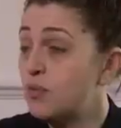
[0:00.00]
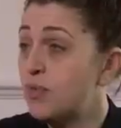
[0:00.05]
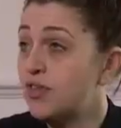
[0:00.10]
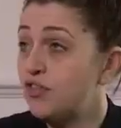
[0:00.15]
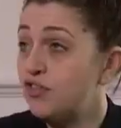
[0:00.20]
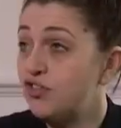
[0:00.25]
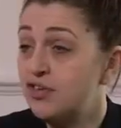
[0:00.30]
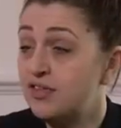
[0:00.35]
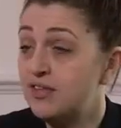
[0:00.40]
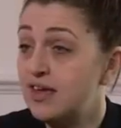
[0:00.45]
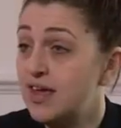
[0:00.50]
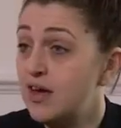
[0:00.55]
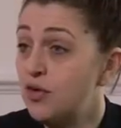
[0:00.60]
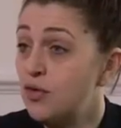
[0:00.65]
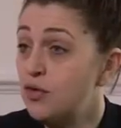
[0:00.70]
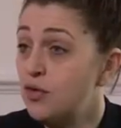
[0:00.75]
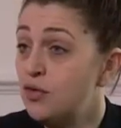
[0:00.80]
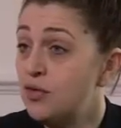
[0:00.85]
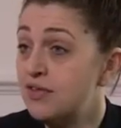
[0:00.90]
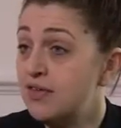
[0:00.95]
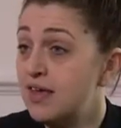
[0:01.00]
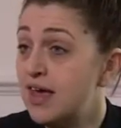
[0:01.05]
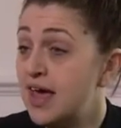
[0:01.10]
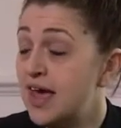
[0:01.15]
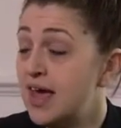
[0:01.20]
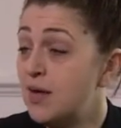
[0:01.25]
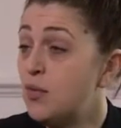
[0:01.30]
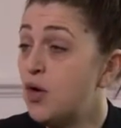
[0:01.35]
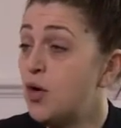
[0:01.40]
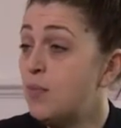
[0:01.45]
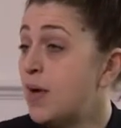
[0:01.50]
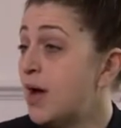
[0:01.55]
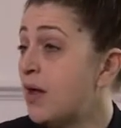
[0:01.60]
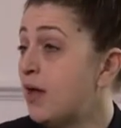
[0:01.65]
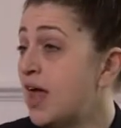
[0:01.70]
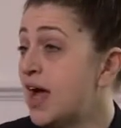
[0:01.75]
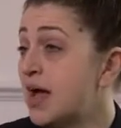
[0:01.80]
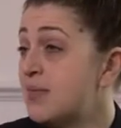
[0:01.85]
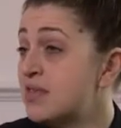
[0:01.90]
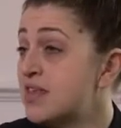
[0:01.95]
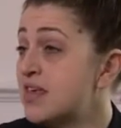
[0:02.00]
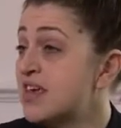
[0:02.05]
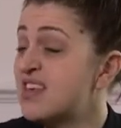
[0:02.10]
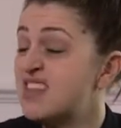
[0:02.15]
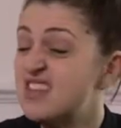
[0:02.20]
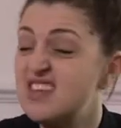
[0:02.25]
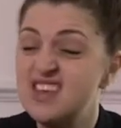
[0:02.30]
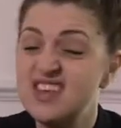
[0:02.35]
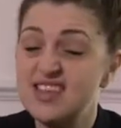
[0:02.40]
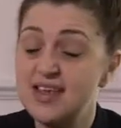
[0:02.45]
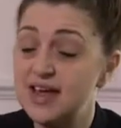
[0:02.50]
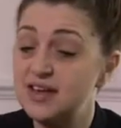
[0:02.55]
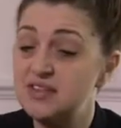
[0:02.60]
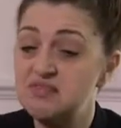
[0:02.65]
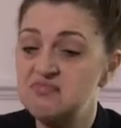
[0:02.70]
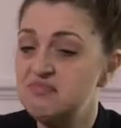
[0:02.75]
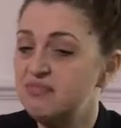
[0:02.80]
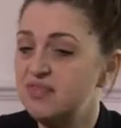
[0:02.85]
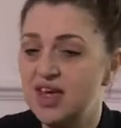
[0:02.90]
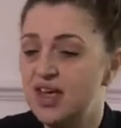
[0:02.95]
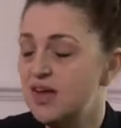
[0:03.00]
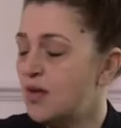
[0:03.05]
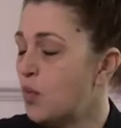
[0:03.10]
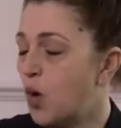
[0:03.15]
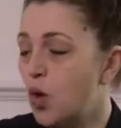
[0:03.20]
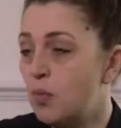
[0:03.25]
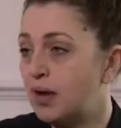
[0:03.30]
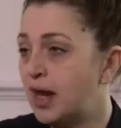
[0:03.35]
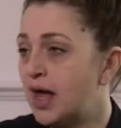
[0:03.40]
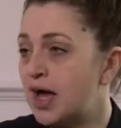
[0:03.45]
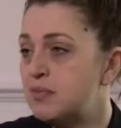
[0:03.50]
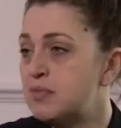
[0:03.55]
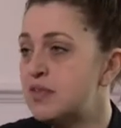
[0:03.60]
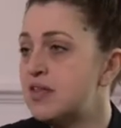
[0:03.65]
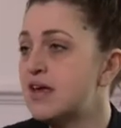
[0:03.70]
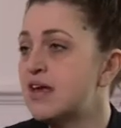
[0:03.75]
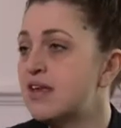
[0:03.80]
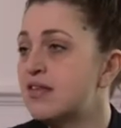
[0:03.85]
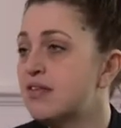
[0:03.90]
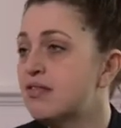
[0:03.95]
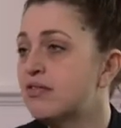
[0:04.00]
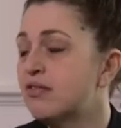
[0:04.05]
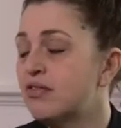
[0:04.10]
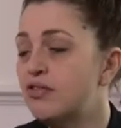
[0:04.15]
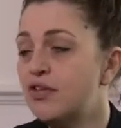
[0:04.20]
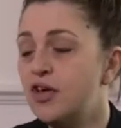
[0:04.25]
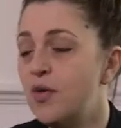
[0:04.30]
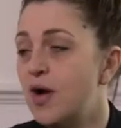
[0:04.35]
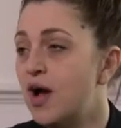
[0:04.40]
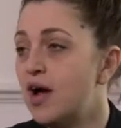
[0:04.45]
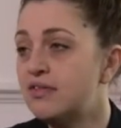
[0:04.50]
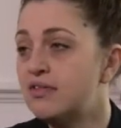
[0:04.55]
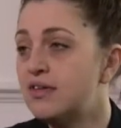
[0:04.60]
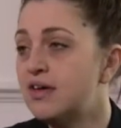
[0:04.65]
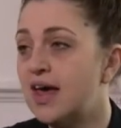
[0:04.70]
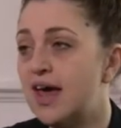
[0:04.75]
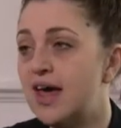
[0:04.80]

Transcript: We mentioned it all the time, what about Lyme disease? And they said, it won't be Lyme disease. It's too hard to